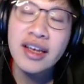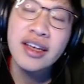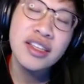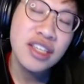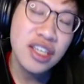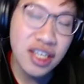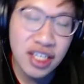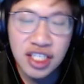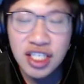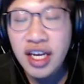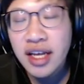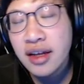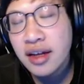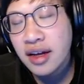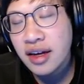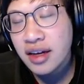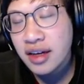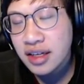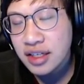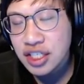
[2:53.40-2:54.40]
And a ch
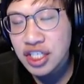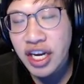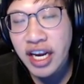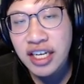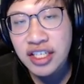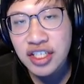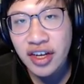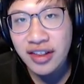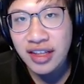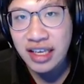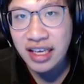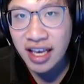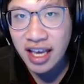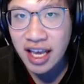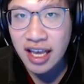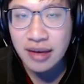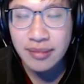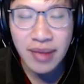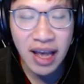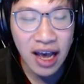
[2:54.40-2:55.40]
uh, change on the
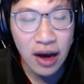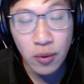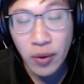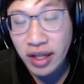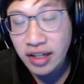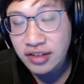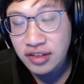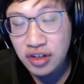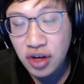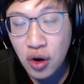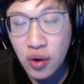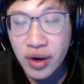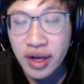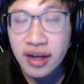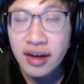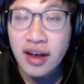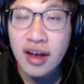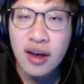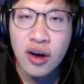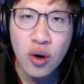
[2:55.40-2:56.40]
game, how well it's going,
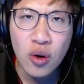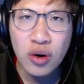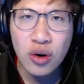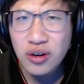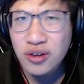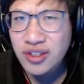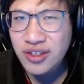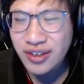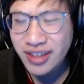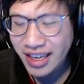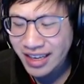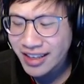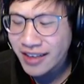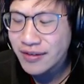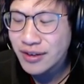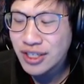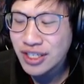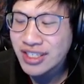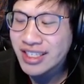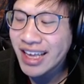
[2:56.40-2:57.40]
or also like if
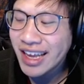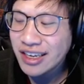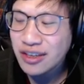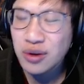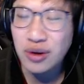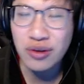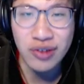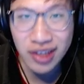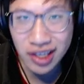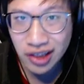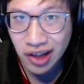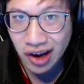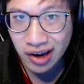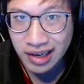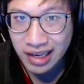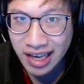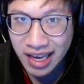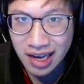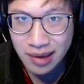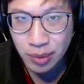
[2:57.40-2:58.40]
you just get into a really long
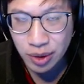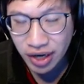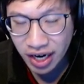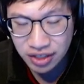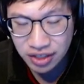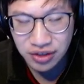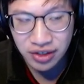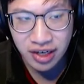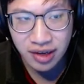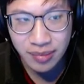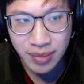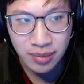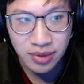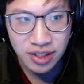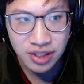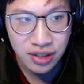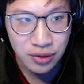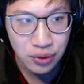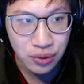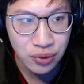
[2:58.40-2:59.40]
game, you're naturally gonna be able
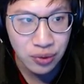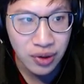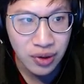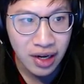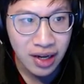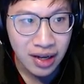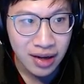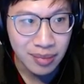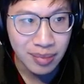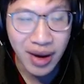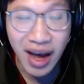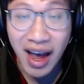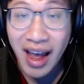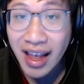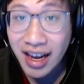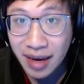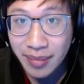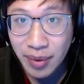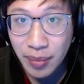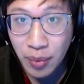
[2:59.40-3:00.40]
to buy a
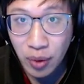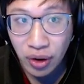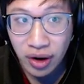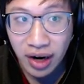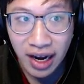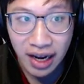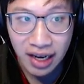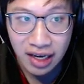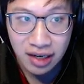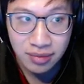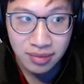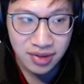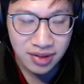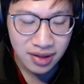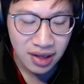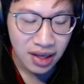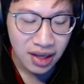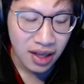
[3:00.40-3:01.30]
couple more items.